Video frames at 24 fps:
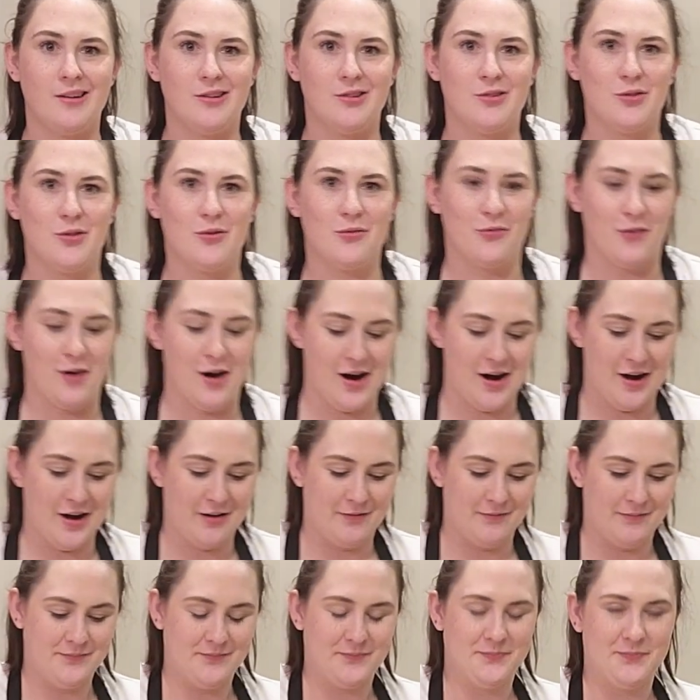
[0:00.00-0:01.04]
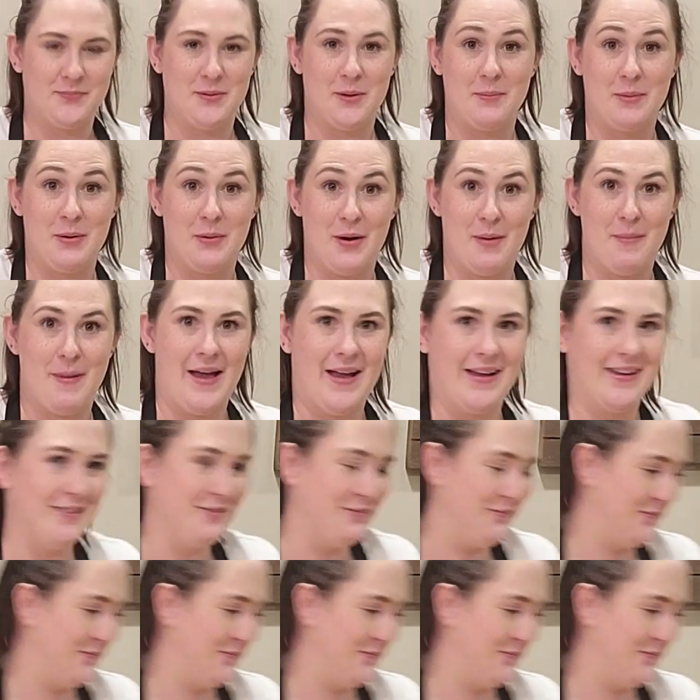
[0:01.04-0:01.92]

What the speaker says: into the fryer. I'll be right back.